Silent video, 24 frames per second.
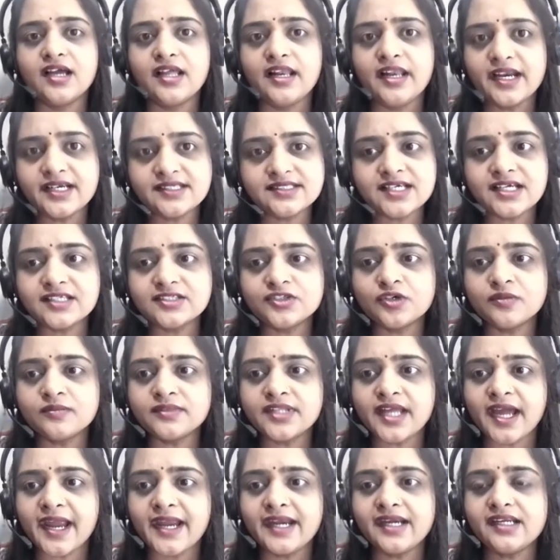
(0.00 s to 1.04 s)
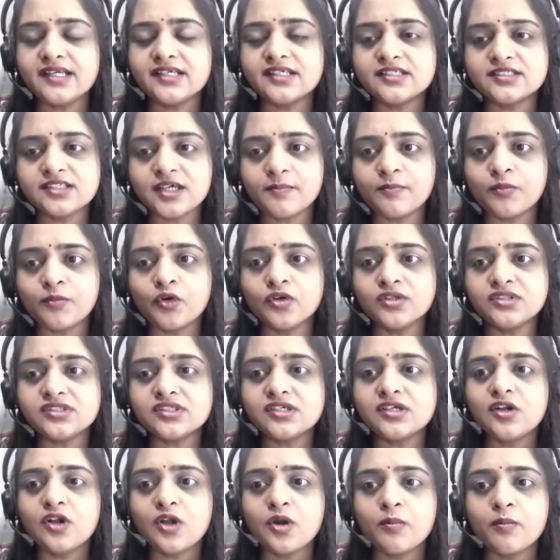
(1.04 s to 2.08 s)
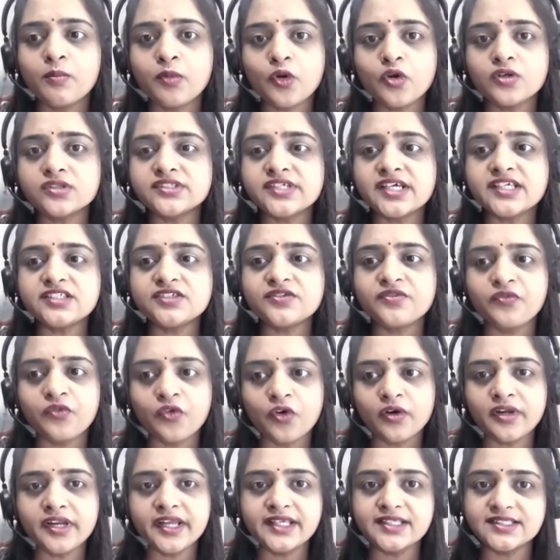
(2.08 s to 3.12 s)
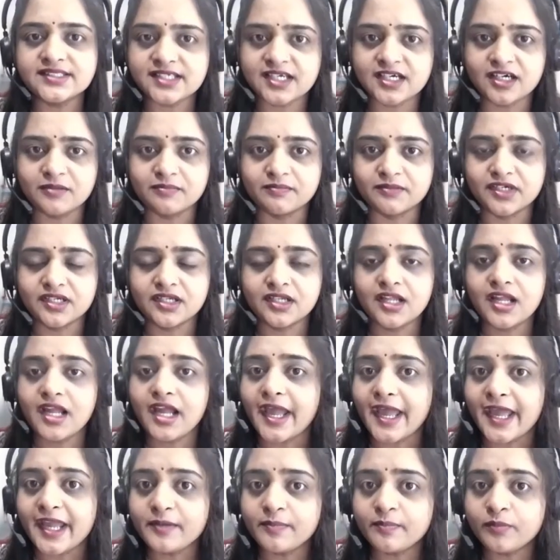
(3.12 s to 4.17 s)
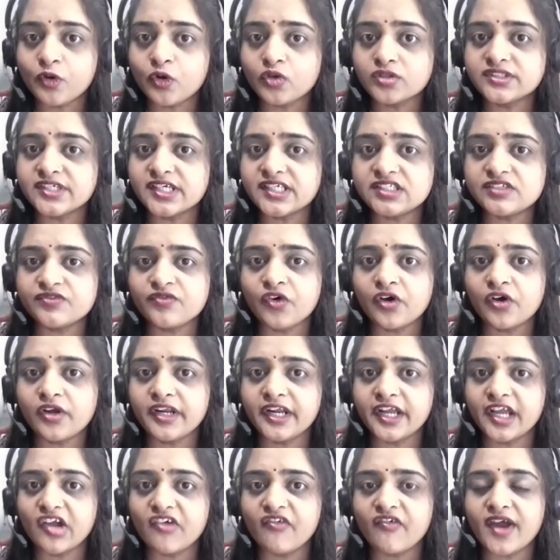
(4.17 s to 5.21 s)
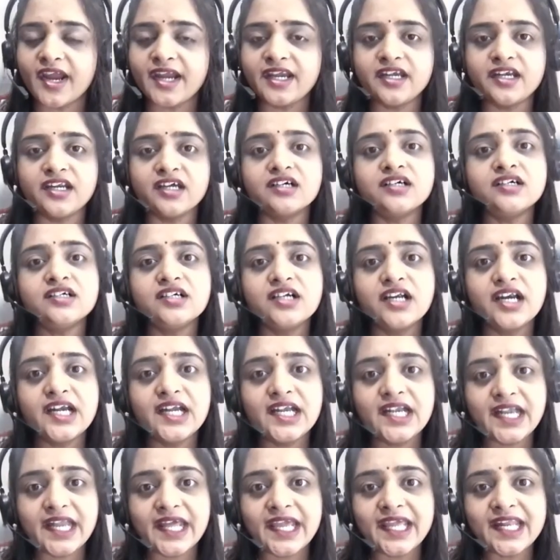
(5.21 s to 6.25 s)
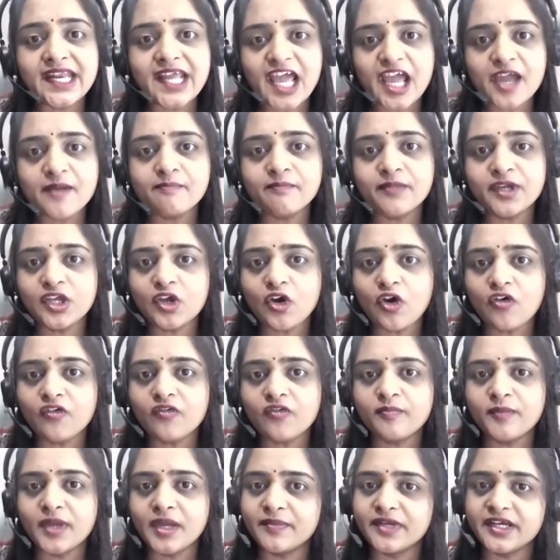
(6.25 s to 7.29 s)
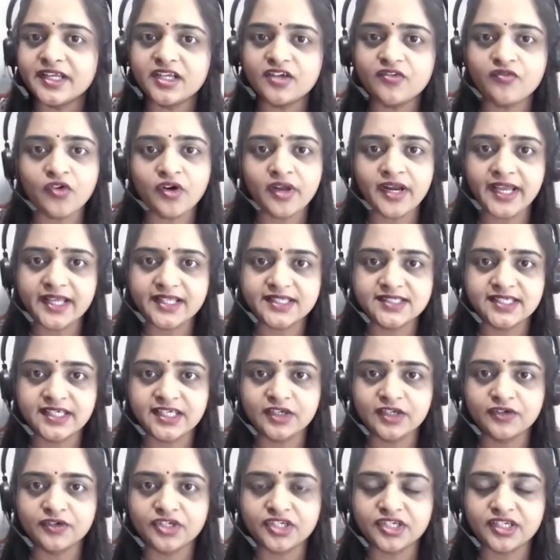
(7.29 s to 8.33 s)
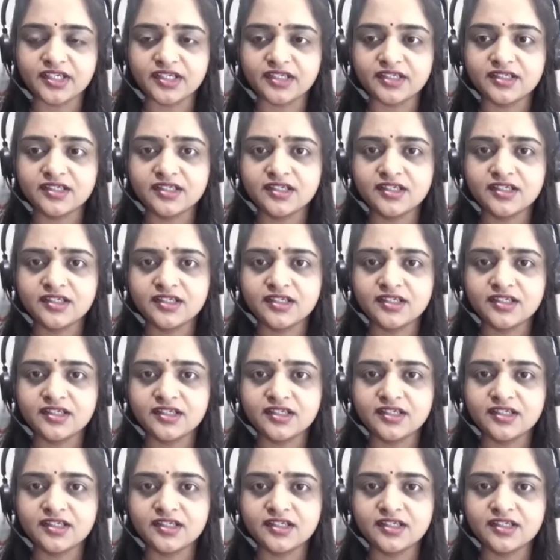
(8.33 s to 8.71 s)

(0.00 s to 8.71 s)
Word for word: let's assume that suppose process 4 is come and process 4 required the 10 MB of memory for execution.